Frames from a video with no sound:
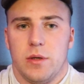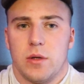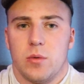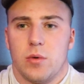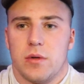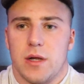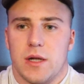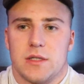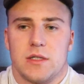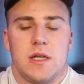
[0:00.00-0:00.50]
be the
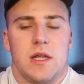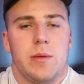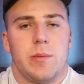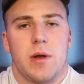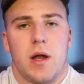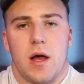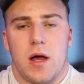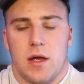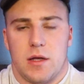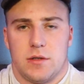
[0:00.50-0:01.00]
one that's
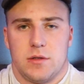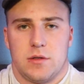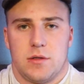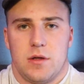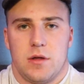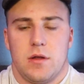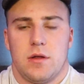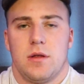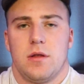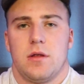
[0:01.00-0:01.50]
demonized
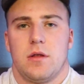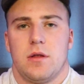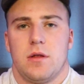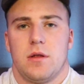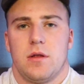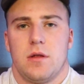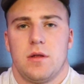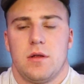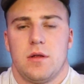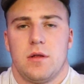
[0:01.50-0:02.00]

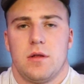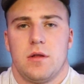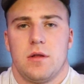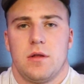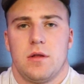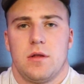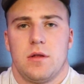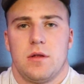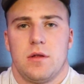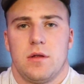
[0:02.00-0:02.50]

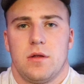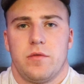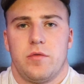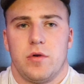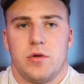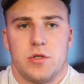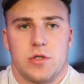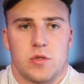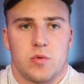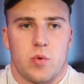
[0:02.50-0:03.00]

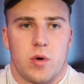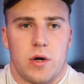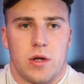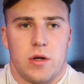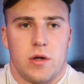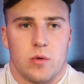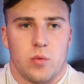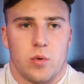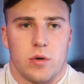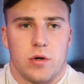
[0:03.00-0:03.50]
for just
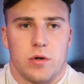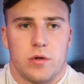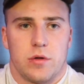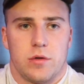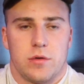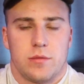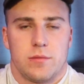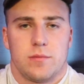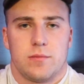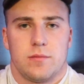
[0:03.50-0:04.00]
wanting your
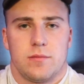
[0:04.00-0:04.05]
worth